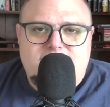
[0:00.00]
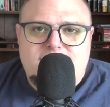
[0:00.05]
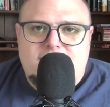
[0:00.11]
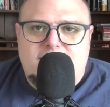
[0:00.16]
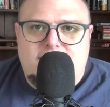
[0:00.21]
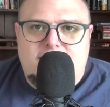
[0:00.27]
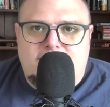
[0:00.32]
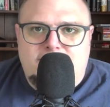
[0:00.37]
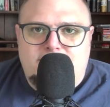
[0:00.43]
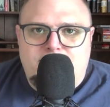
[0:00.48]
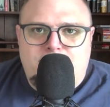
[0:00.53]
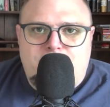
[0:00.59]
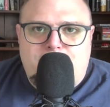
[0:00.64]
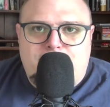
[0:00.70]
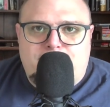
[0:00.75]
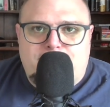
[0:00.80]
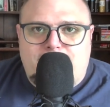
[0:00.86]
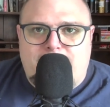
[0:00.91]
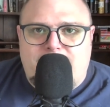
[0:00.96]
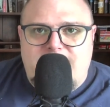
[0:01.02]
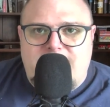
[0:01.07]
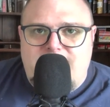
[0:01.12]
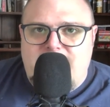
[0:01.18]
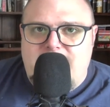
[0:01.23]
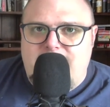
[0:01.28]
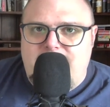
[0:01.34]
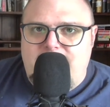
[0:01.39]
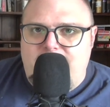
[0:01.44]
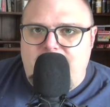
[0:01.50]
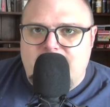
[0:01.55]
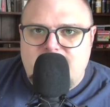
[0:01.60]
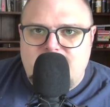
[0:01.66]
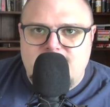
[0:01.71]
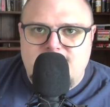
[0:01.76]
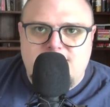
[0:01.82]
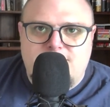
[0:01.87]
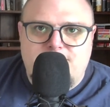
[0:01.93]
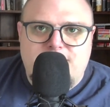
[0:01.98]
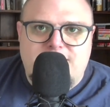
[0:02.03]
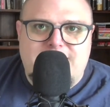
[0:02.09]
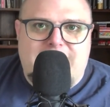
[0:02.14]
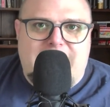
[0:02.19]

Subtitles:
And this is something that